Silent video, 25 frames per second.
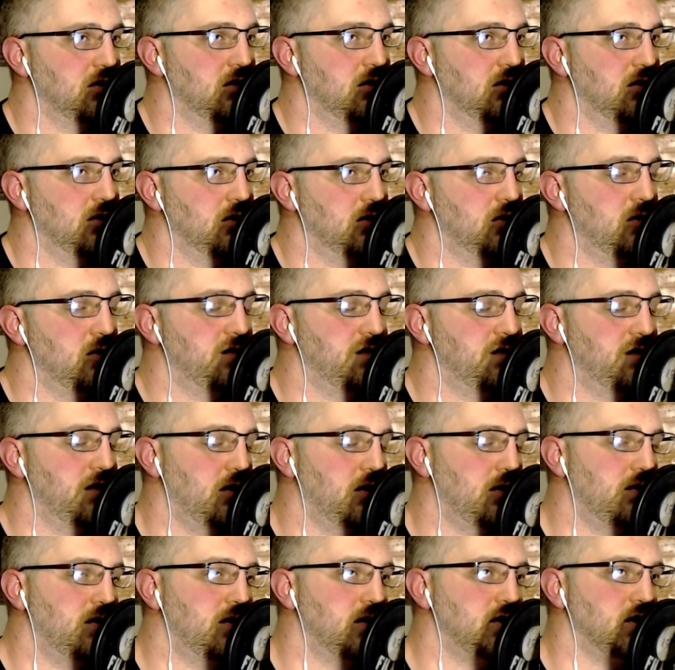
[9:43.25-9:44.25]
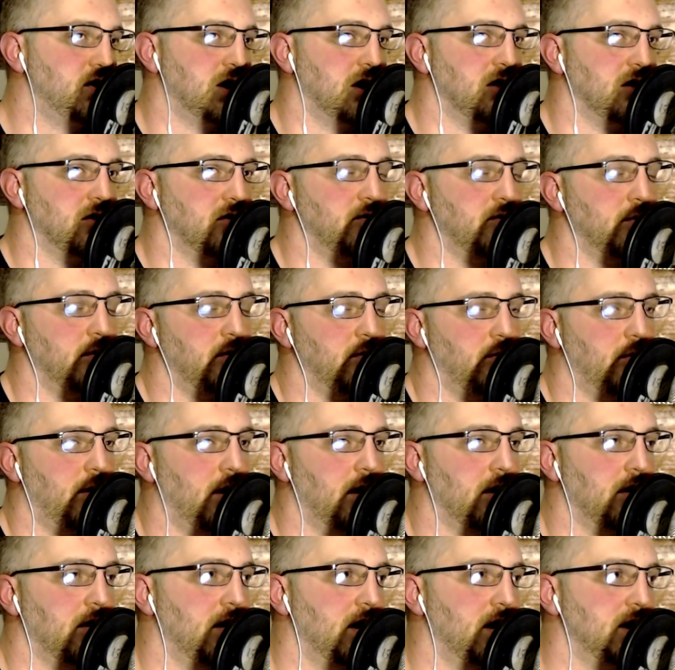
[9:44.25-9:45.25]
who filled the jars with
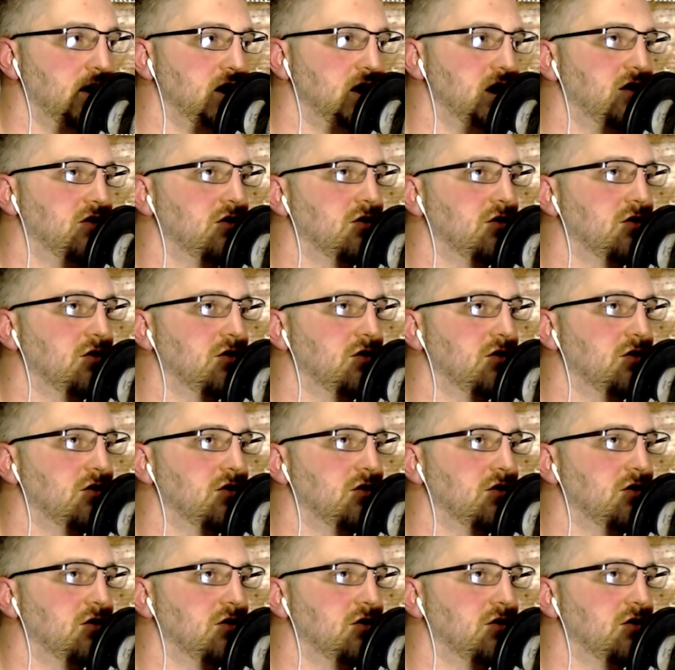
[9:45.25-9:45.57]
water at Jesus'